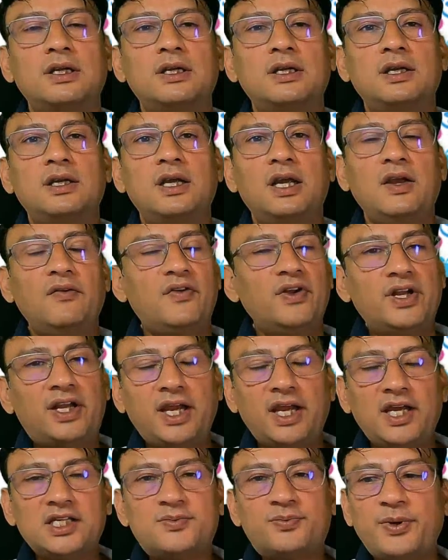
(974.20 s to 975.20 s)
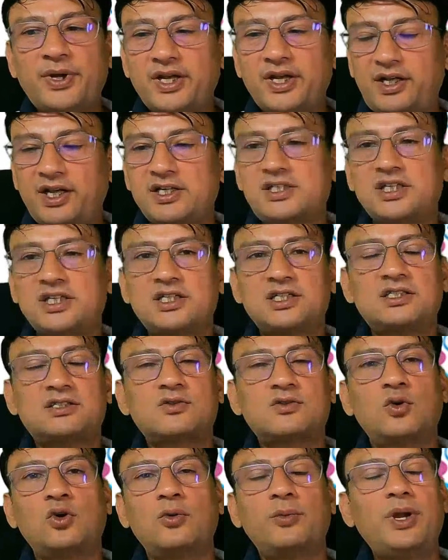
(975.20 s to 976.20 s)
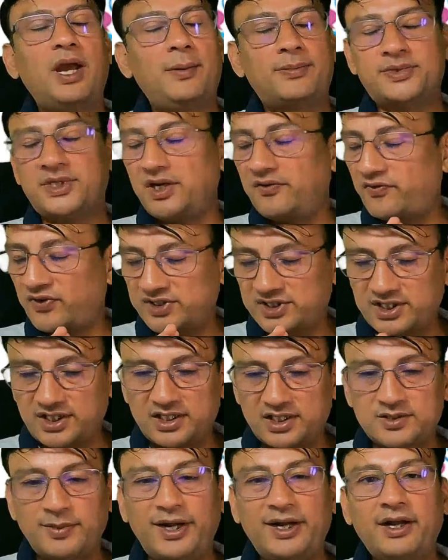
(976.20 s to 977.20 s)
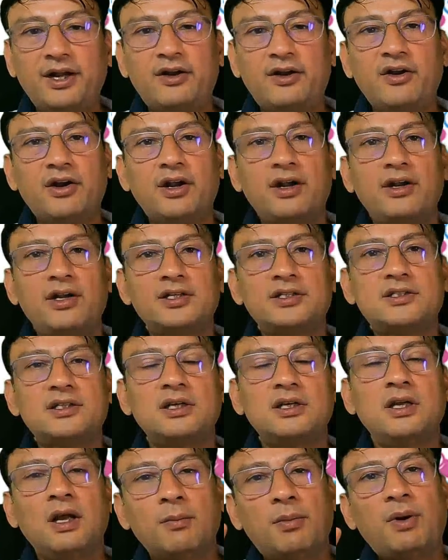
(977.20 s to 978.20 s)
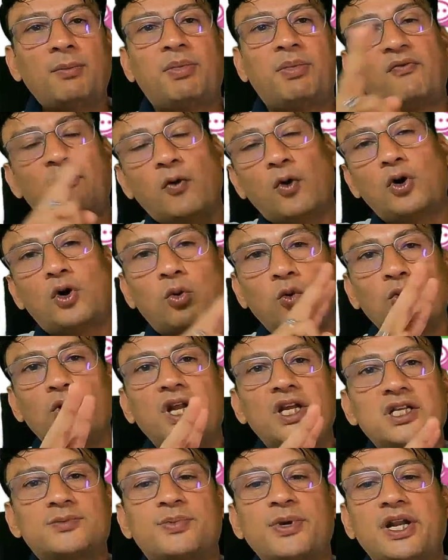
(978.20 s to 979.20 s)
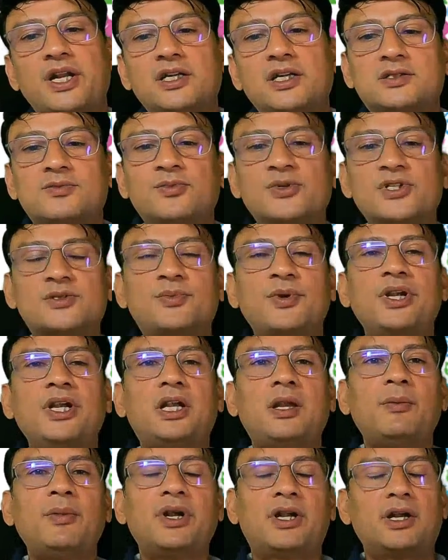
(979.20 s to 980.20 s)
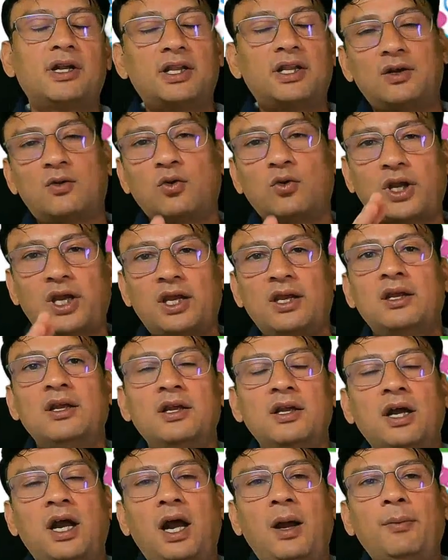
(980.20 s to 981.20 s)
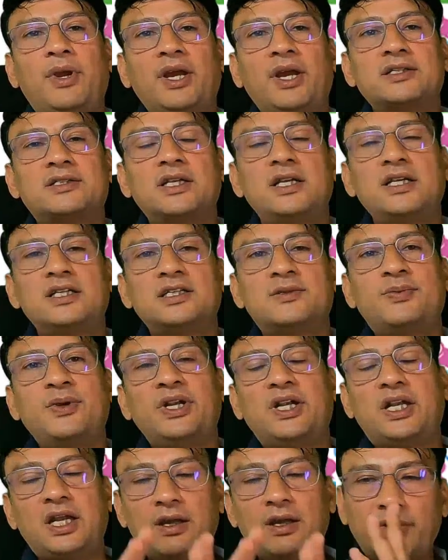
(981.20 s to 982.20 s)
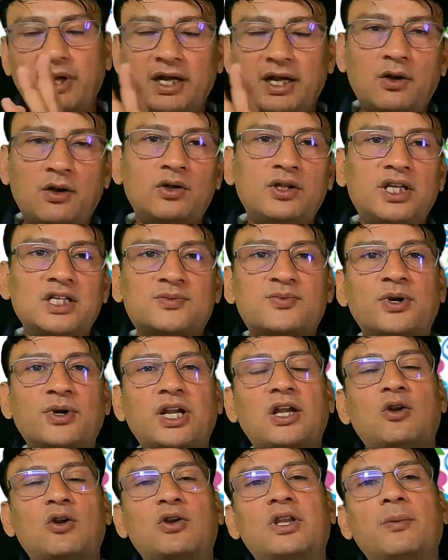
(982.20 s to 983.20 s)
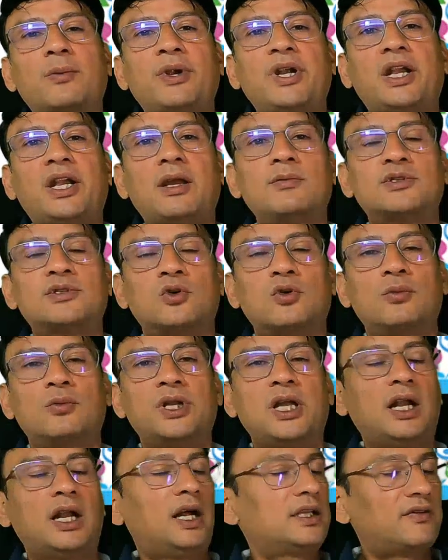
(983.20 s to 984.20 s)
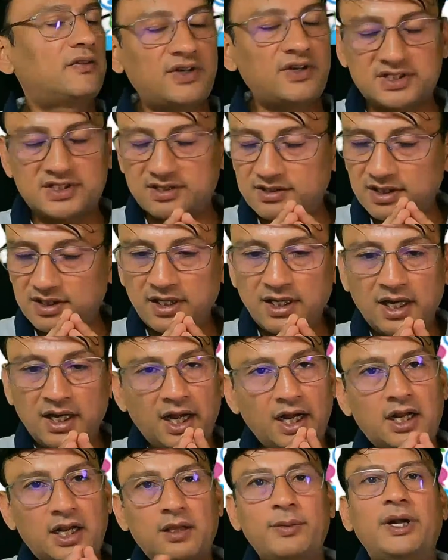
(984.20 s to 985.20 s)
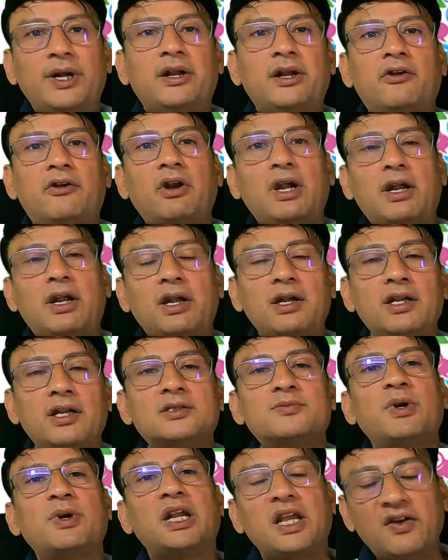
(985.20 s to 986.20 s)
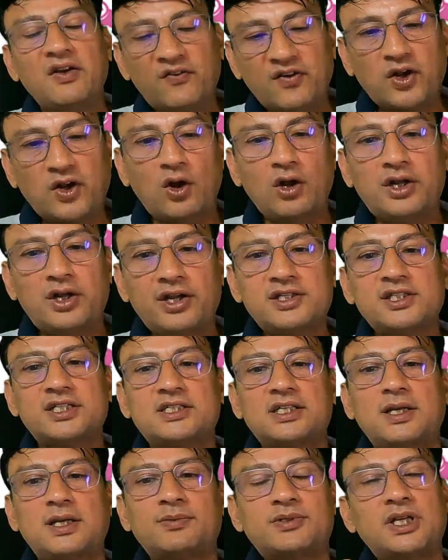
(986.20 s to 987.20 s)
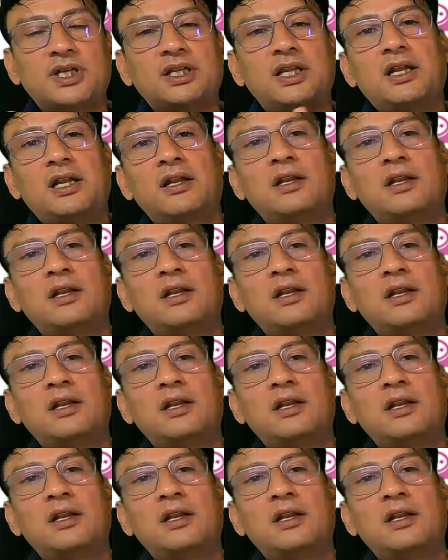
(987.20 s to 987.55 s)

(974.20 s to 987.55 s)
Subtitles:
If in case teacher is going to be absent, first it is mandatory attendance. But before 2 days, parents must be intimated that, okay, I'm cancelling this PTM and on this particular day PTM is going to be there. Otherwise, it is mandatory attendance. But if at all teacher is absent, then